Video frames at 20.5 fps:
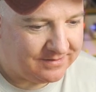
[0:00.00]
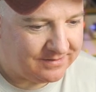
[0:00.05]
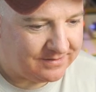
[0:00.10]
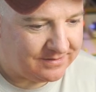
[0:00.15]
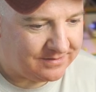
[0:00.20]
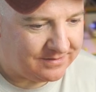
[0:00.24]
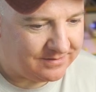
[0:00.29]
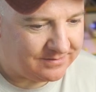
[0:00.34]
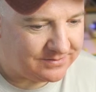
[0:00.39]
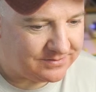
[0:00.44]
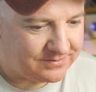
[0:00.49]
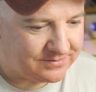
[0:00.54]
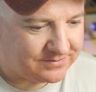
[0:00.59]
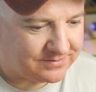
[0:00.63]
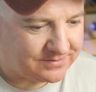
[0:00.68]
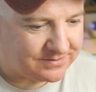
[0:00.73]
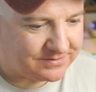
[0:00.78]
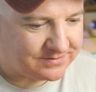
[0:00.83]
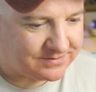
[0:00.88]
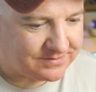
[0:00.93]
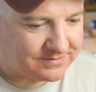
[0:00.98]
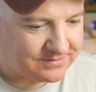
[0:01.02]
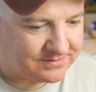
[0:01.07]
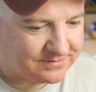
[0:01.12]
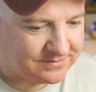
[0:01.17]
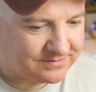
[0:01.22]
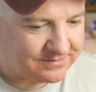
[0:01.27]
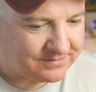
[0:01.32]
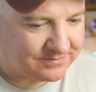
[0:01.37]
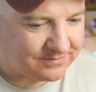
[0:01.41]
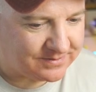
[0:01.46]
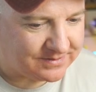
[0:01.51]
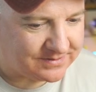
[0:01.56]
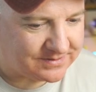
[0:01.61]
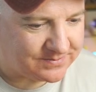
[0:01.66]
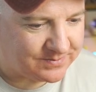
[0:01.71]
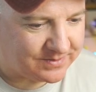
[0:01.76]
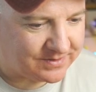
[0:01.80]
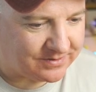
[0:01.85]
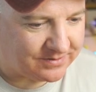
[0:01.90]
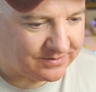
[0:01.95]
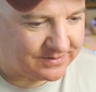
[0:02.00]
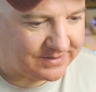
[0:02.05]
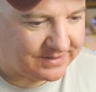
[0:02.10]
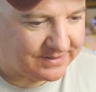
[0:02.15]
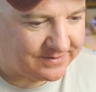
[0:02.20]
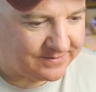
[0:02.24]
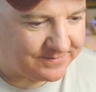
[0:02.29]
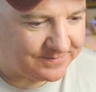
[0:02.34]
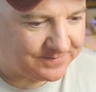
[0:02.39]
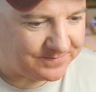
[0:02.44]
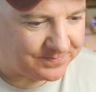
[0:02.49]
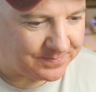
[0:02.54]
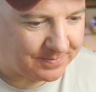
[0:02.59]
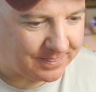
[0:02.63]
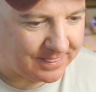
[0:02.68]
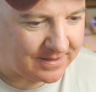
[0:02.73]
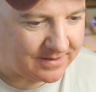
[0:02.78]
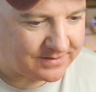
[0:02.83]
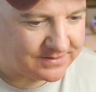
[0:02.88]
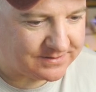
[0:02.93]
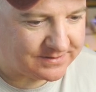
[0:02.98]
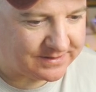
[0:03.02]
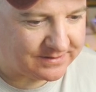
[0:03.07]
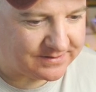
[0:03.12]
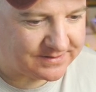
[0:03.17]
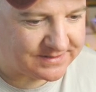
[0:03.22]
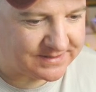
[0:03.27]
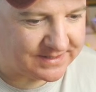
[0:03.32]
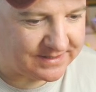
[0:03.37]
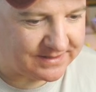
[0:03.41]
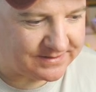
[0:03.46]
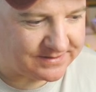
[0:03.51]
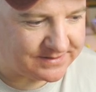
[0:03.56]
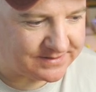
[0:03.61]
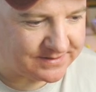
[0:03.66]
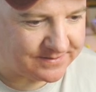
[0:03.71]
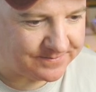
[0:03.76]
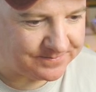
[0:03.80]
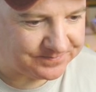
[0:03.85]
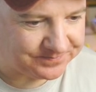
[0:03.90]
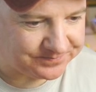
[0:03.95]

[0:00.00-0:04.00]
Uh, da -da -da What else we got on here? So Dale says,